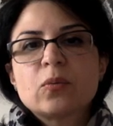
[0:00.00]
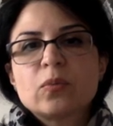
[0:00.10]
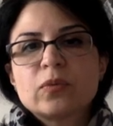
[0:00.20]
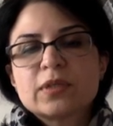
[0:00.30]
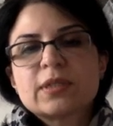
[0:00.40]

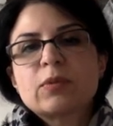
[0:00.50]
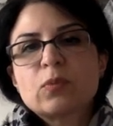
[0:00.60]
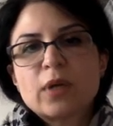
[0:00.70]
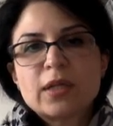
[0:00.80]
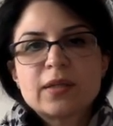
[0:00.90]
For example,
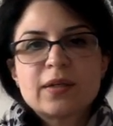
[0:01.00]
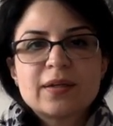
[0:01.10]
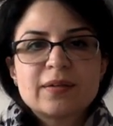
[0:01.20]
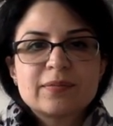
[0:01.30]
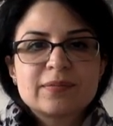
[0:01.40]

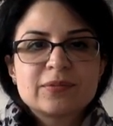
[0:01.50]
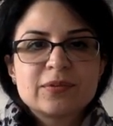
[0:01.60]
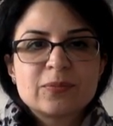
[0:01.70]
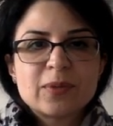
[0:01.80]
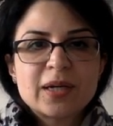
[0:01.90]

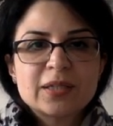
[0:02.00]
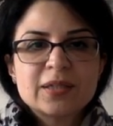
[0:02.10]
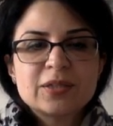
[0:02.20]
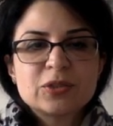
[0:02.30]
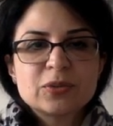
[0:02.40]
why
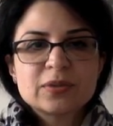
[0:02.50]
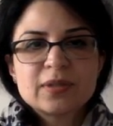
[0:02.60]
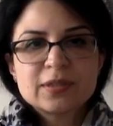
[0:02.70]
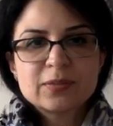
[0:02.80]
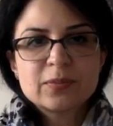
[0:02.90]
they chose
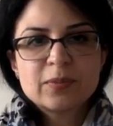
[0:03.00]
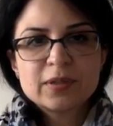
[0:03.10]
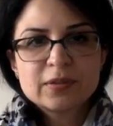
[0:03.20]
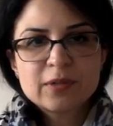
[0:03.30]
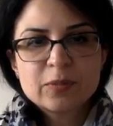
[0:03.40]
this
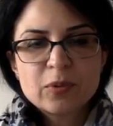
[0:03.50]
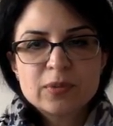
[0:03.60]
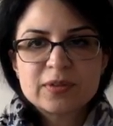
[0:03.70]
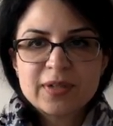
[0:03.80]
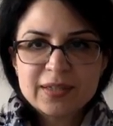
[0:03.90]
particular
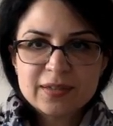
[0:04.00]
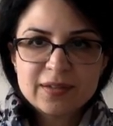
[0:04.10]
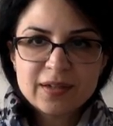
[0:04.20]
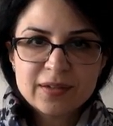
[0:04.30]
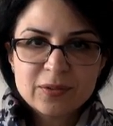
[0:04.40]
poetry rather the
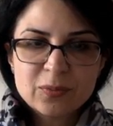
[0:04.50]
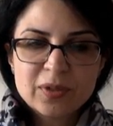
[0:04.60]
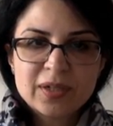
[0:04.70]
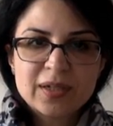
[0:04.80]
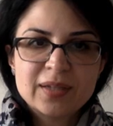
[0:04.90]
other
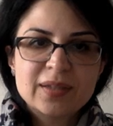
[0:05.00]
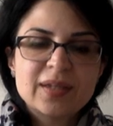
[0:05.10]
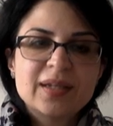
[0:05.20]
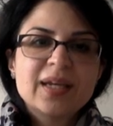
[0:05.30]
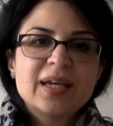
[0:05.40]
one, and
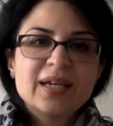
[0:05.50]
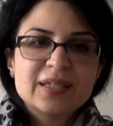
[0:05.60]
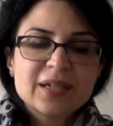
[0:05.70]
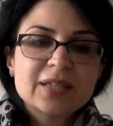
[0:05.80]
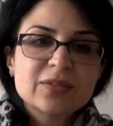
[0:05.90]
then it
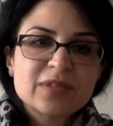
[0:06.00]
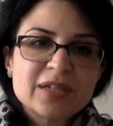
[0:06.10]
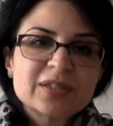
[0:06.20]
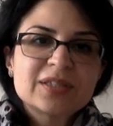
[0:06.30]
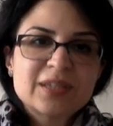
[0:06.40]
kind of
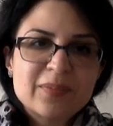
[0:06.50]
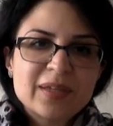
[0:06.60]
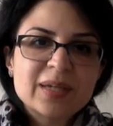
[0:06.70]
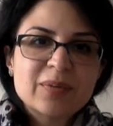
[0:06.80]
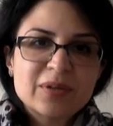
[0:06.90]
tells us
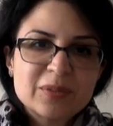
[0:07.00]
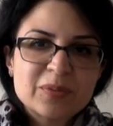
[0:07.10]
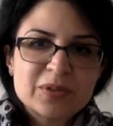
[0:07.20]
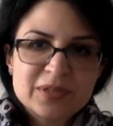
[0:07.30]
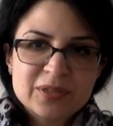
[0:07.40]
something about the
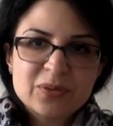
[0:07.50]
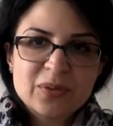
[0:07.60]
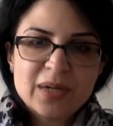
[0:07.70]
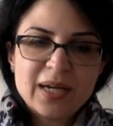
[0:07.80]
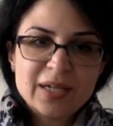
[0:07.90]
person who
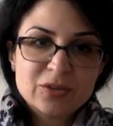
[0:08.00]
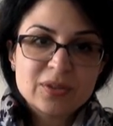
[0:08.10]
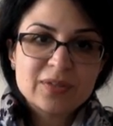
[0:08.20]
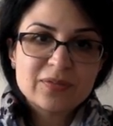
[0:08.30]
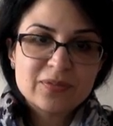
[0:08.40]

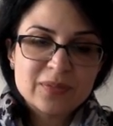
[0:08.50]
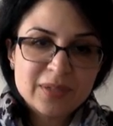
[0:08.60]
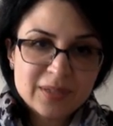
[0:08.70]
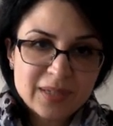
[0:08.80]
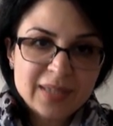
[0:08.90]
actually
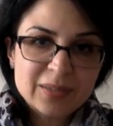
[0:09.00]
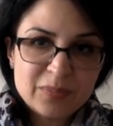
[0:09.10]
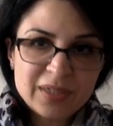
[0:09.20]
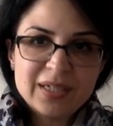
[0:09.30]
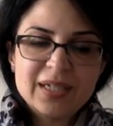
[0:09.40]
at the
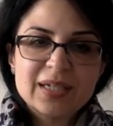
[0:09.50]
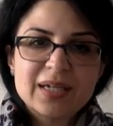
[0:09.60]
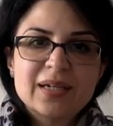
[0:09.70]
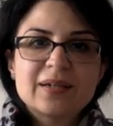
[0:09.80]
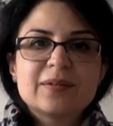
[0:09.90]
beginning
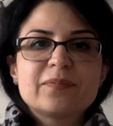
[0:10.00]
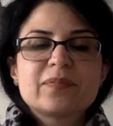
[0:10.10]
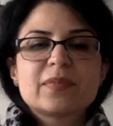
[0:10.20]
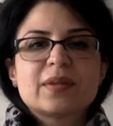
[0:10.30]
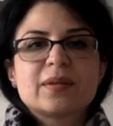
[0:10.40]

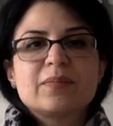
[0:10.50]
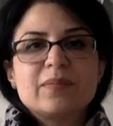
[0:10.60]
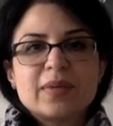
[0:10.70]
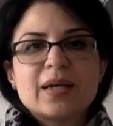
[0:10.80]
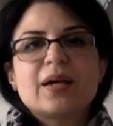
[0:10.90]

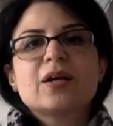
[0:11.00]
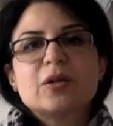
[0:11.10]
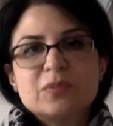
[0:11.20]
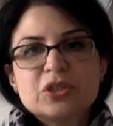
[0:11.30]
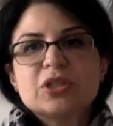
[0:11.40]

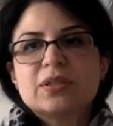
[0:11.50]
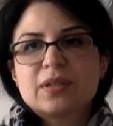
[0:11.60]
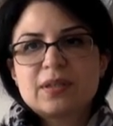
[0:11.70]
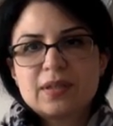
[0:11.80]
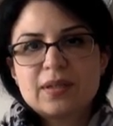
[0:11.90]
commissioned
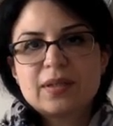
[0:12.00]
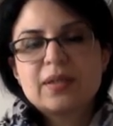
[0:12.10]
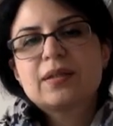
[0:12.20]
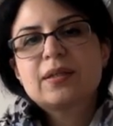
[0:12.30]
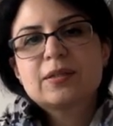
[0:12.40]

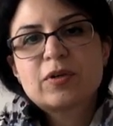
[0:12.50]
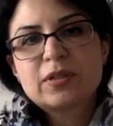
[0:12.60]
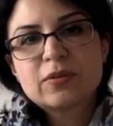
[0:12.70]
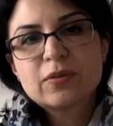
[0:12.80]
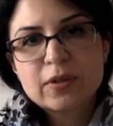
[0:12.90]
this
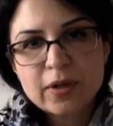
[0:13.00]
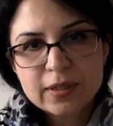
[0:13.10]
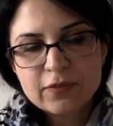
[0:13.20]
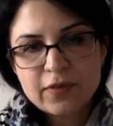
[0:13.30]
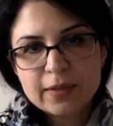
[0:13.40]
particular
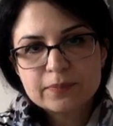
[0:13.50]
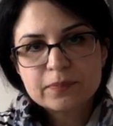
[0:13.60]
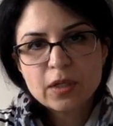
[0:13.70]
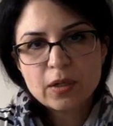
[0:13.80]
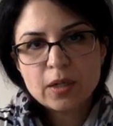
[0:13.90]

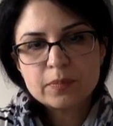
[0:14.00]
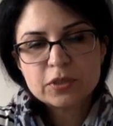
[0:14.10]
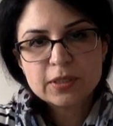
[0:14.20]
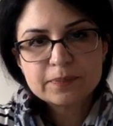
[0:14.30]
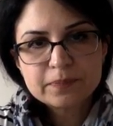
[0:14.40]
object.